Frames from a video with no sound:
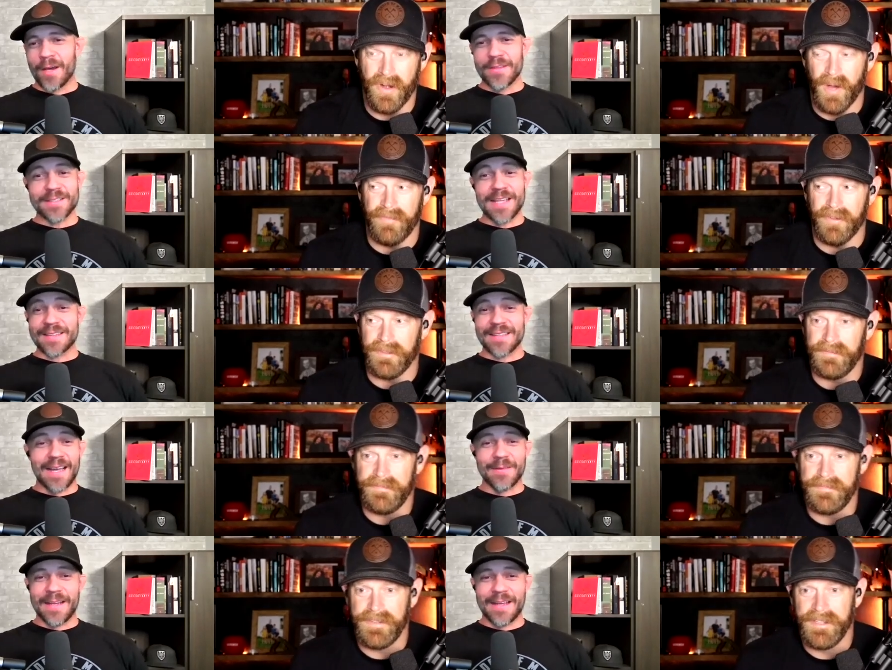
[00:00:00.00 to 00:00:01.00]
Speaker 1: helpful. There's
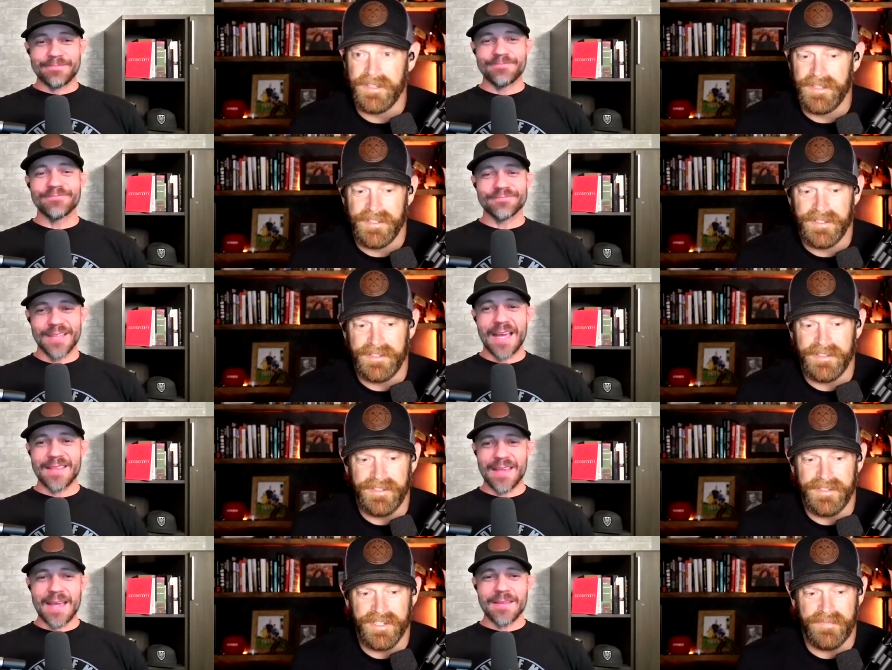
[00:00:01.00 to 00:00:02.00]
nothing I would add.
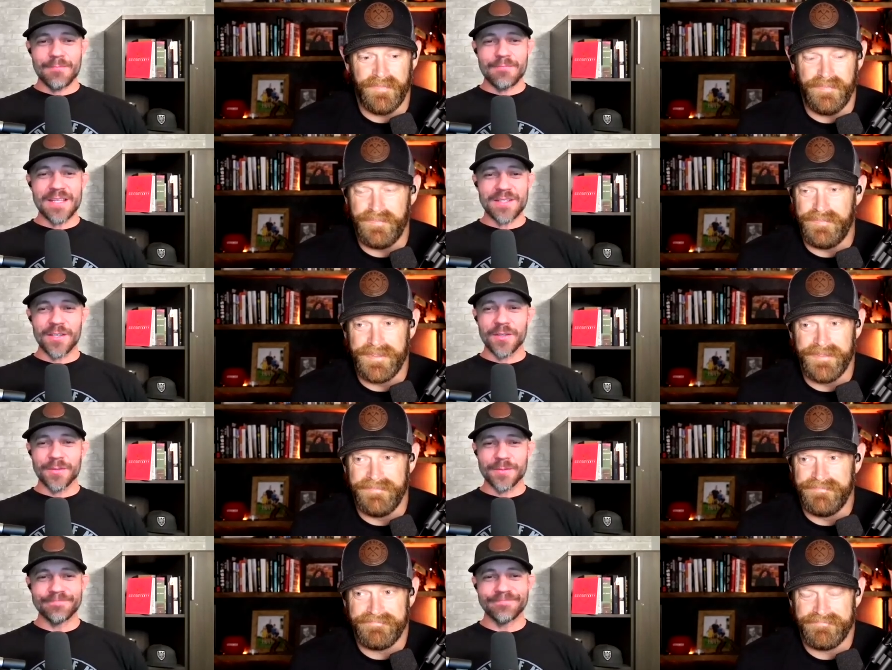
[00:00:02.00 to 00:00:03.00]
I just, I, me too.